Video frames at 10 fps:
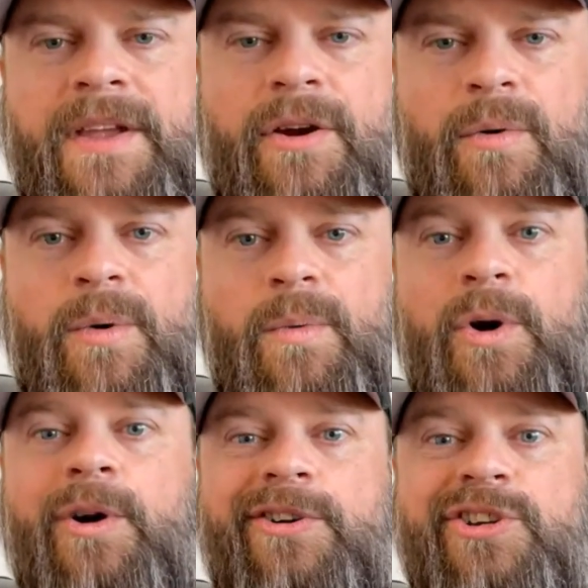or what
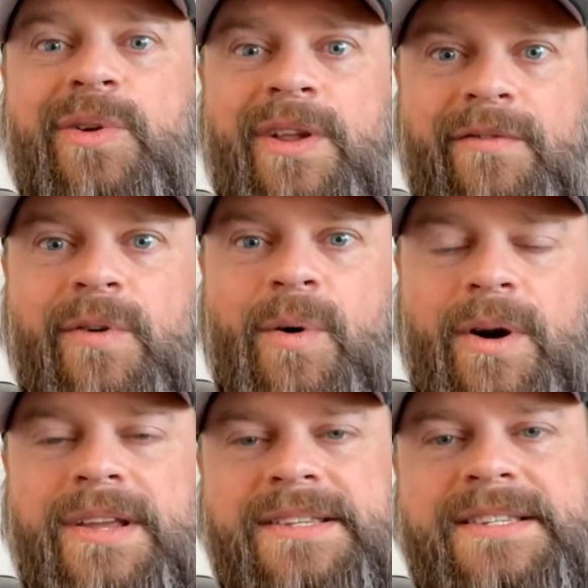we're shooting
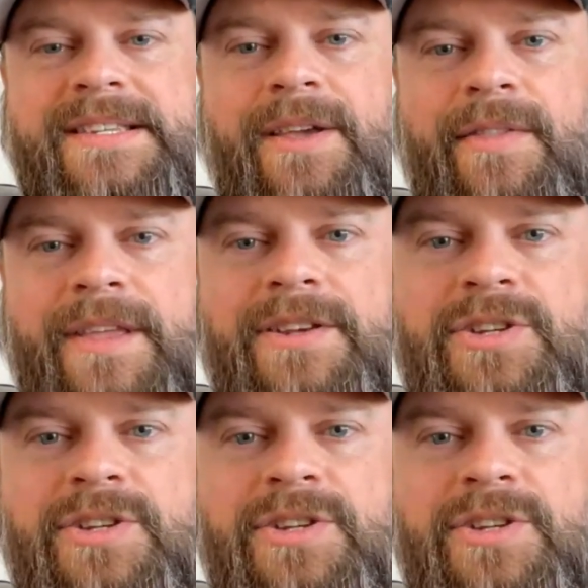for is still the